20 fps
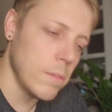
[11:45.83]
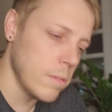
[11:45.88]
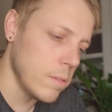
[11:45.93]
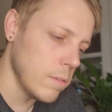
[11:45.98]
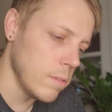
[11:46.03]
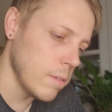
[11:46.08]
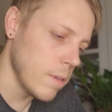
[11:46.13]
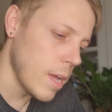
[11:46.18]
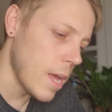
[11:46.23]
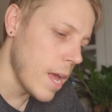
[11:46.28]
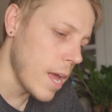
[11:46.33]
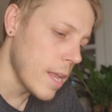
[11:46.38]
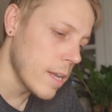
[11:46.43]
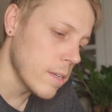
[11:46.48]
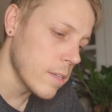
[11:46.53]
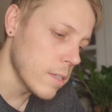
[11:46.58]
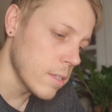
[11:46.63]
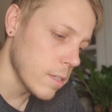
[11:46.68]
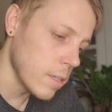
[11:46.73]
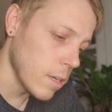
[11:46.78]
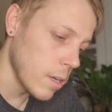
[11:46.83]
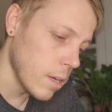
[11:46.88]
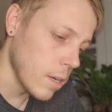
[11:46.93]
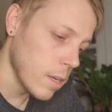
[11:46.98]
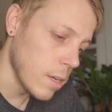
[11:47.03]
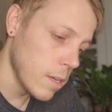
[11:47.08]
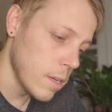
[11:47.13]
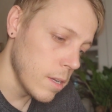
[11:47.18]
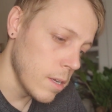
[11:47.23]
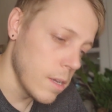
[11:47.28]
and
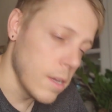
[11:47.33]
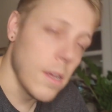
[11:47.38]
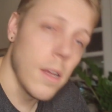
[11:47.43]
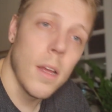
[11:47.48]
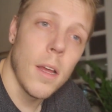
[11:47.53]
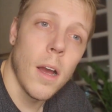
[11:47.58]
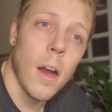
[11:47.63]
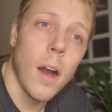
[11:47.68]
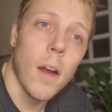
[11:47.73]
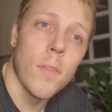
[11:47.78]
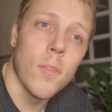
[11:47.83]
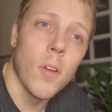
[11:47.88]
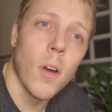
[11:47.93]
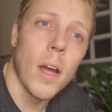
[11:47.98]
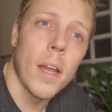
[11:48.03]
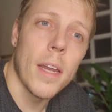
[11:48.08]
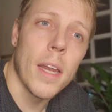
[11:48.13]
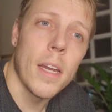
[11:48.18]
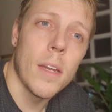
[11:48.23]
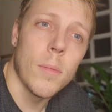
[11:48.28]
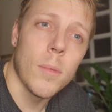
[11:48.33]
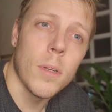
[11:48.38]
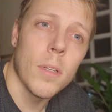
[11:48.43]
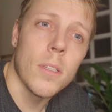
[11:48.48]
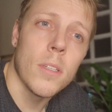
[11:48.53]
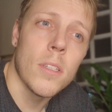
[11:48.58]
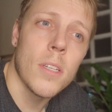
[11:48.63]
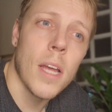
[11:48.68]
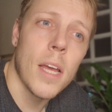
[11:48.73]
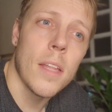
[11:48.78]
I've not had anyone
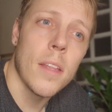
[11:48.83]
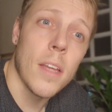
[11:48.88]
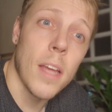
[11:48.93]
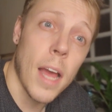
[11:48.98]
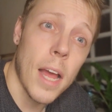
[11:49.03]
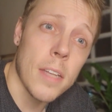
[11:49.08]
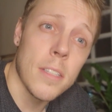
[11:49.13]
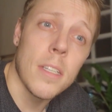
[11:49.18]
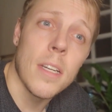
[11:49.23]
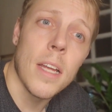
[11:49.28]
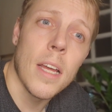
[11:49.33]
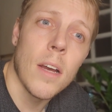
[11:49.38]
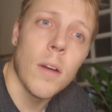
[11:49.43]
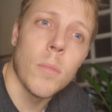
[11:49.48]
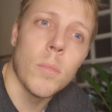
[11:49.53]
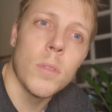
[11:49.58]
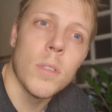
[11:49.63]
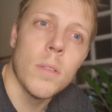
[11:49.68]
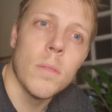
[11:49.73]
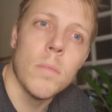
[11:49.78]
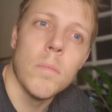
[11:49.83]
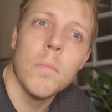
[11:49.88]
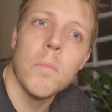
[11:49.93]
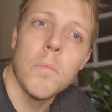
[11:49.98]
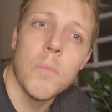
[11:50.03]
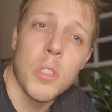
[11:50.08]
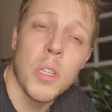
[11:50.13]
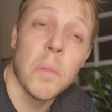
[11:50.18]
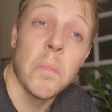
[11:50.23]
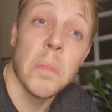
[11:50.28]
say that it hasn't helped
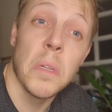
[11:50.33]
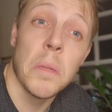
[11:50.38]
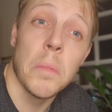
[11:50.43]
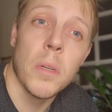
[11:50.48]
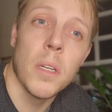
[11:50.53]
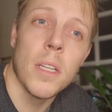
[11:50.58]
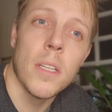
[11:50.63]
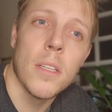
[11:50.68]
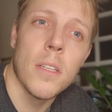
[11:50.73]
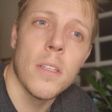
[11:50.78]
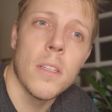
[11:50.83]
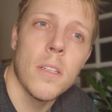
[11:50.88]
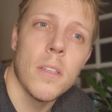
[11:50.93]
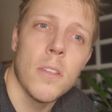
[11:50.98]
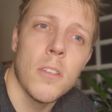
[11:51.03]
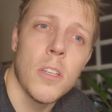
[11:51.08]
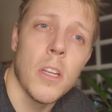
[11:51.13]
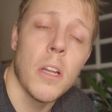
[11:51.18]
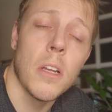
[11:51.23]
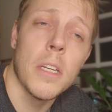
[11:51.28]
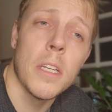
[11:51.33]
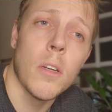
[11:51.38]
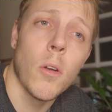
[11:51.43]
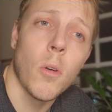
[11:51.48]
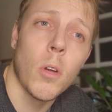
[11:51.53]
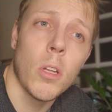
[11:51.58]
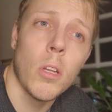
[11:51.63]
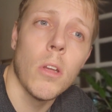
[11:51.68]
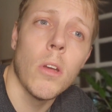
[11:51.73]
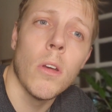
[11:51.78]
some people it's certainly
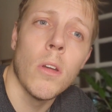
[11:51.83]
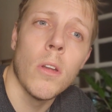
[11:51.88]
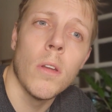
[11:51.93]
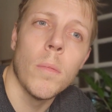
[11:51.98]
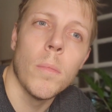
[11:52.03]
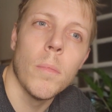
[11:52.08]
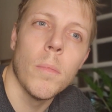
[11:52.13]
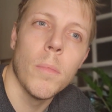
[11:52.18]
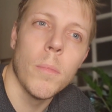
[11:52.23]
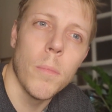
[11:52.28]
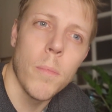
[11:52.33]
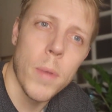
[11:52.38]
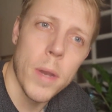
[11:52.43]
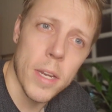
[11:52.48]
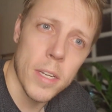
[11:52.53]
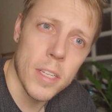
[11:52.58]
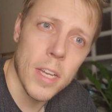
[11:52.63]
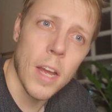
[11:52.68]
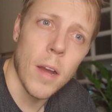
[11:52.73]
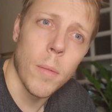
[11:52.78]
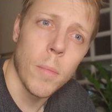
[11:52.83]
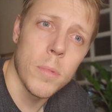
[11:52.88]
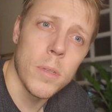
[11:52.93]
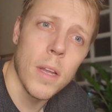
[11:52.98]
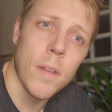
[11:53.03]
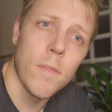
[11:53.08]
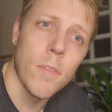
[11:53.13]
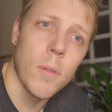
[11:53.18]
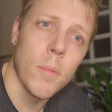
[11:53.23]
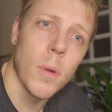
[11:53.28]
not cured, but it's helped
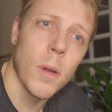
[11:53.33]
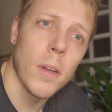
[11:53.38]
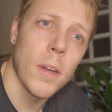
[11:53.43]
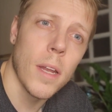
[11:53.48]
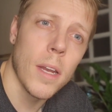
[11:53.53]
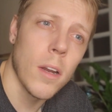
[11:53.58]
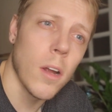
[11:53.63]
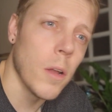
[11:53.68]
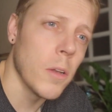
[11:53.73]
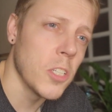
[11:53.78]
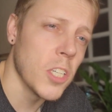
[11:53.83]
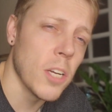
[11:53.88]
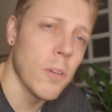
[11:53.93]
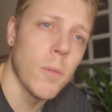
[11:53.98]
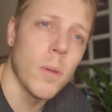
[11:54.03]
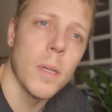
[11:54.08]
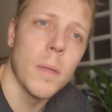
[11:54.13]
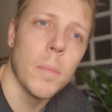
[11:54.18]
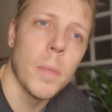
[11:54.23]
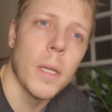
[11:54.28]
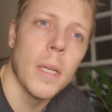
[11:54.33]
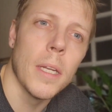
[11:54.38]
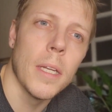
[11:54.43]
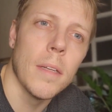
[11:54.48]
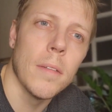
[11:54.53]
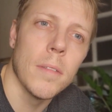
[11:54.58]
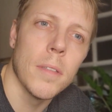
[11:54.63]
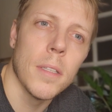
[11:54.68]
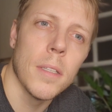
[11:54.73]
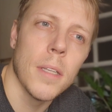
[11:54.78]
everyone. And I generally
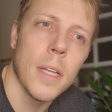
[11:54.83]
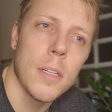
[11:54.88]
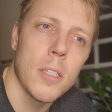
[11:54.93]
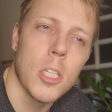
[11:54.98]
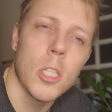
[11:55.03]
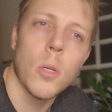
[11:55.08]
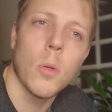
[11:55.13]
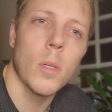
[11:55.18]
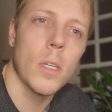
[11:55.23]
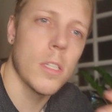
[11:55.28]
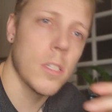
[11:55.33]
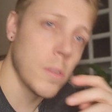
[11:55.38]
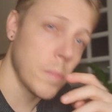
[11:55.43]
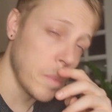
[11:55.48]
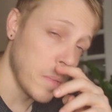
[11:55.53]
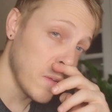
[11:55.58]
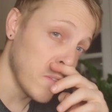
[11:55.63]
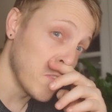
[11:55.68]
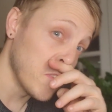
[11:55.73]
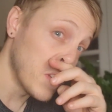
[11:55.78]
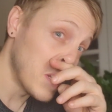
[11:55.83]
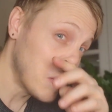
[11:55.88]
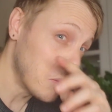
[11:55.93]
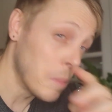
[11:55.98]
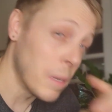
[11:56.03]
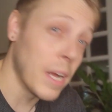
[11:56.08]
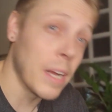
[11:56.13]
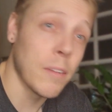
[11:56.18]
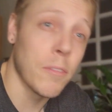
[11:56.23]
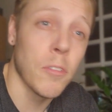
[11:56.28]
believe that that's an honest bit of
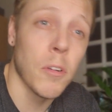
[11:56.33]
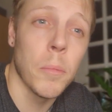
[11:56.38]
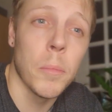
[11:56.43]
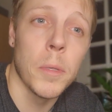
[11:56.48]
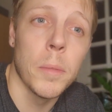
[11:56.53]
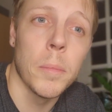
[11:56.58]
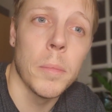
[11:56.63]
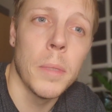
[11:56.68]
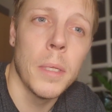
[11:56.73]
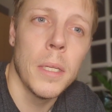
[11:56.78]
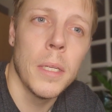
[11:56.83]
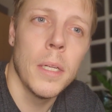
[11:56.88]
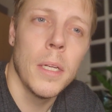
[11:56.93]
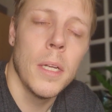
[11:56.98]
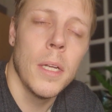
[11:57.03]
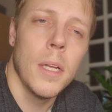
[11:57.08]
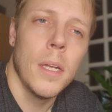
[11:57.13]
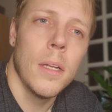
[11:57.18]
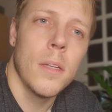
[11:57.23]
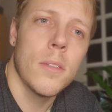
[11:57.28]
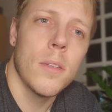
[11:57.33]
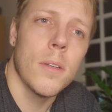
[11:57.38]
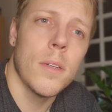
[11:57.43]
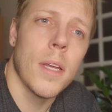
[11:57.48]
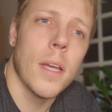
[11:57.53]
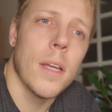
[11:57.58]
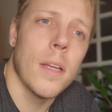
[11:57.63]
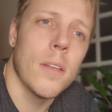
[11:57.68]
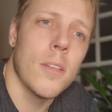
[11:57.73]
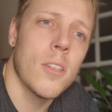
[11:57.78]
feedback from them. So
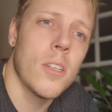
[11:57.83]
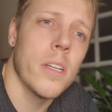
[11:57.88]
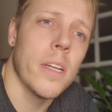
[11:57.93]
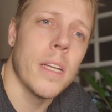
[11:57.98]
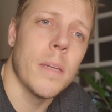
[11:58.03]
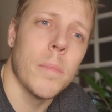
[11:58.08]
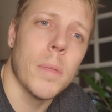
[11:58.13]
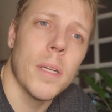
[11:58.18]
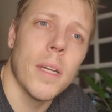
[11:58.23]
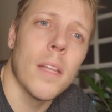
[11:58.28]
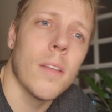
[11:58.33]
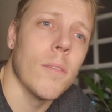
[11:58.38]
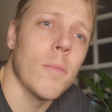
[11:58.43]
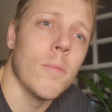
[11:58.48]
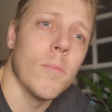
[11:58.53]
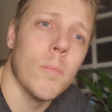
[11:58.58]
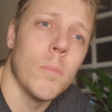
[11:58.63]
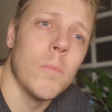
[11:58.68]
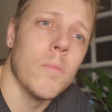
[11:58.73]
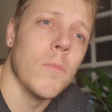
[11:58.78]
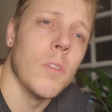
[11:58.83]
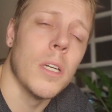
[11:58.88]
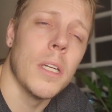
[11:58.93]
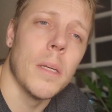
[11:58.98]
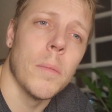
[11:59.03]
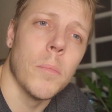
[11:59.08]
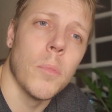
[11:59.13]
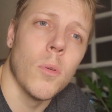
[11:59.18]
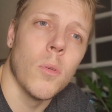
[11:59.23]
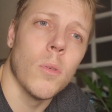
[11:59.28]
yeah, sleep, another really
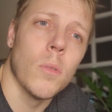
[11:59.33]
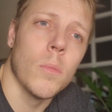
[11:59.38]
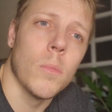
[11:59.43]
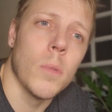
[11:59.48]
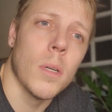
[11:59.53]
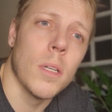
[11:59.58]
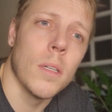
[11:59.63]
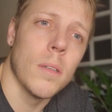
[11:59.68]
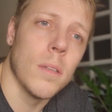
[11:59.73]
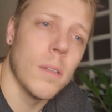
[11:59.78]
important one.